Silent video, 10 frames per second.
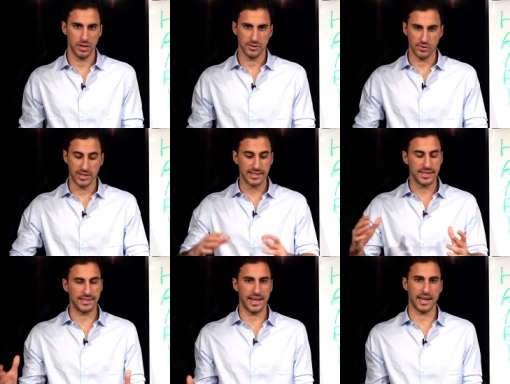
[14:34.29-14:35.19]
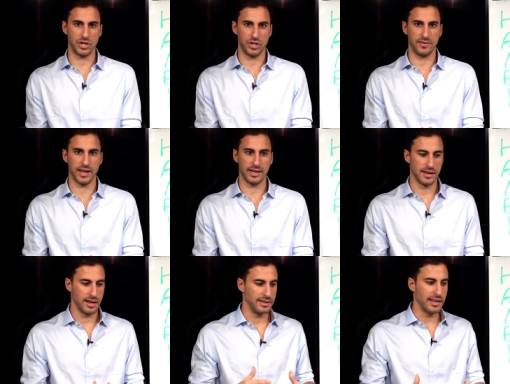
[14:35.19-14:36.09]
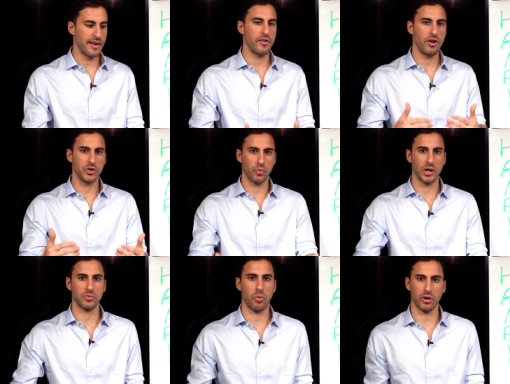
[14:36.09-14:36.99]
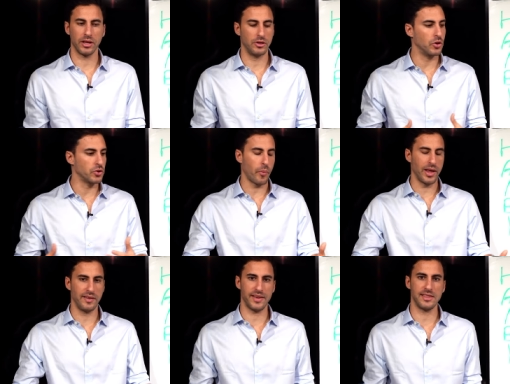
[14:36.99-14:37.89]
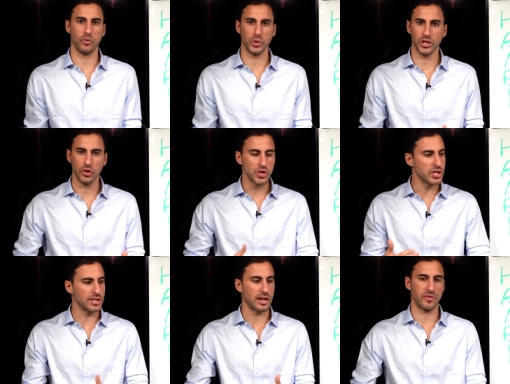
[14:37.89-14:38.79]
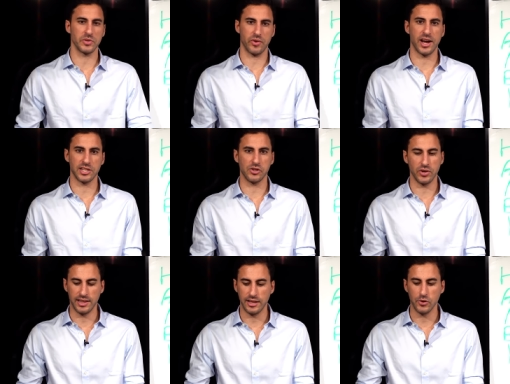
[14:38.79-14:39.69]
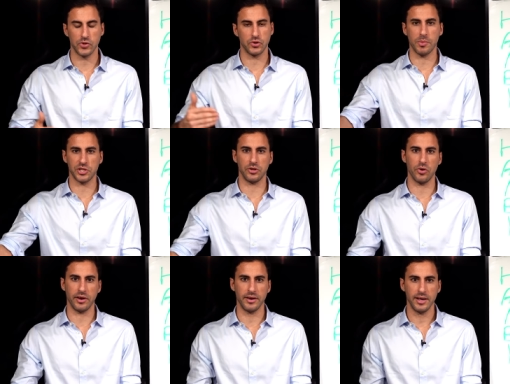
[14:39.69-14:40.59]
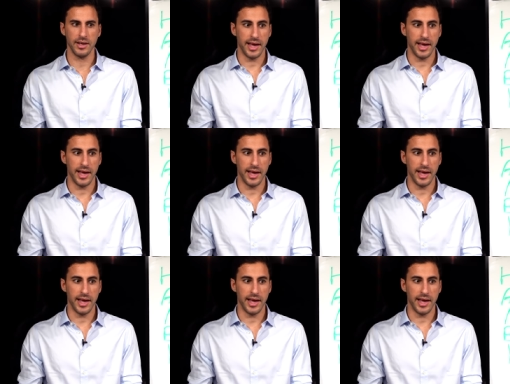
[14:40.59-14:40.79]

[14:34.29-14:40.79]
So that's the second shift, guys. Leverage what's working. Don't reinvent the wheel. Don't start from scratch. It's going to take you so much longer.